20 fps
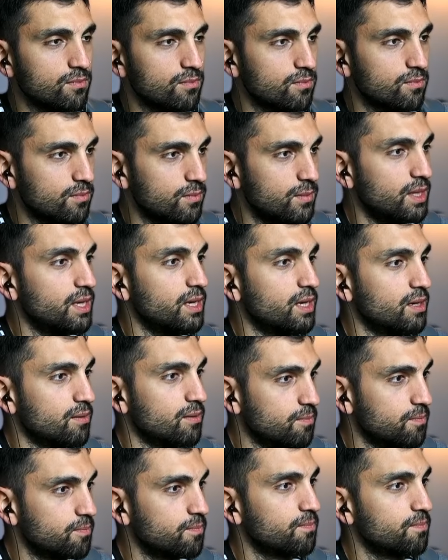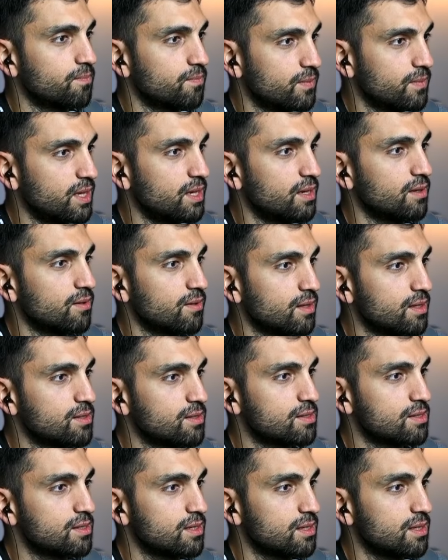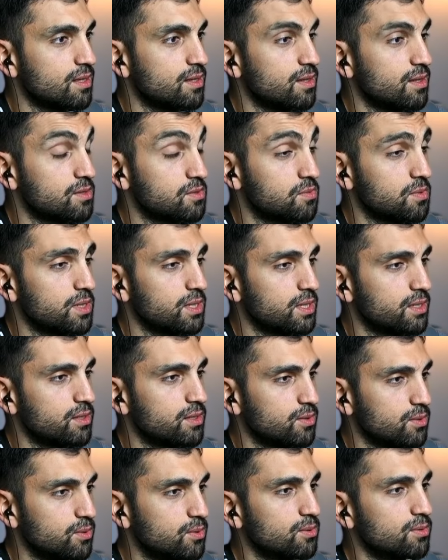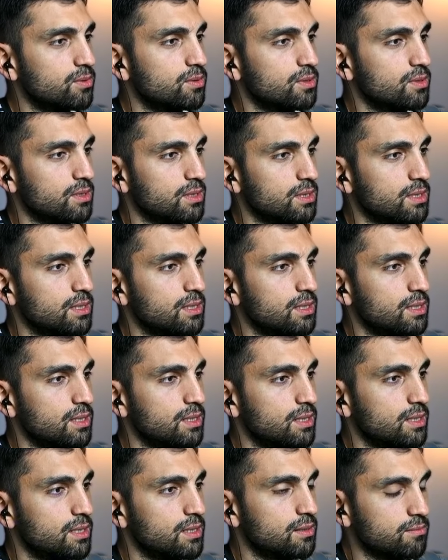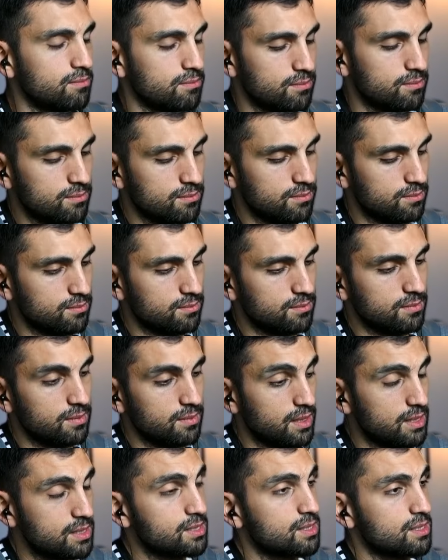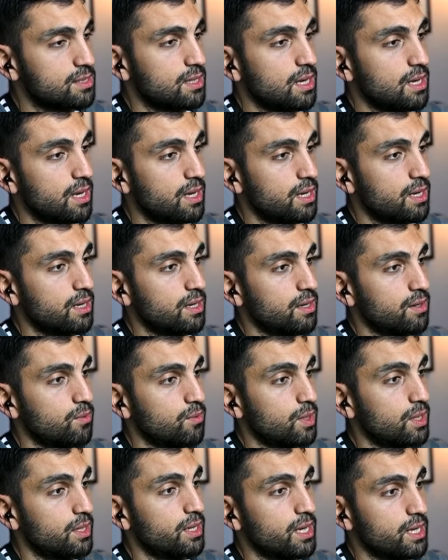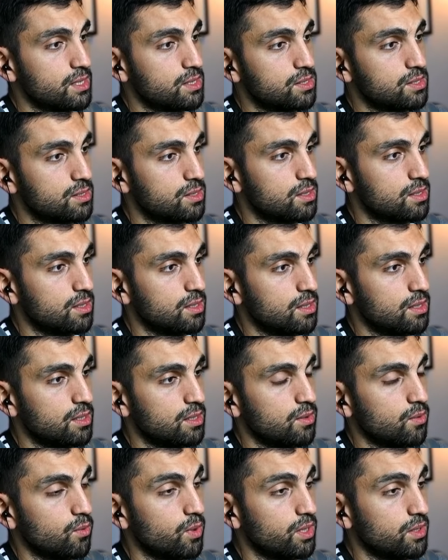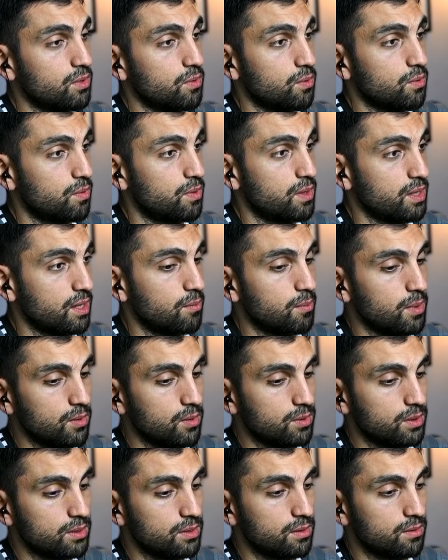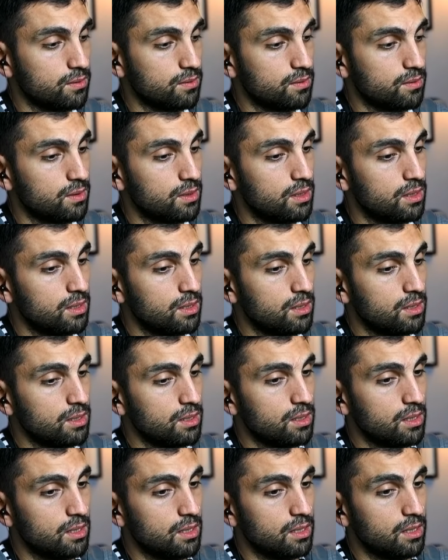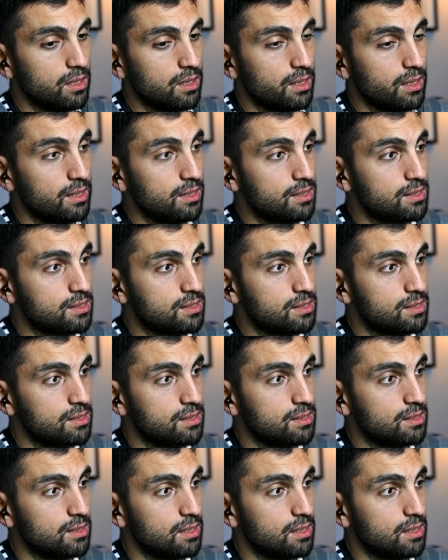Yeah, that's really cool. That's a really nice way to think about it, and it's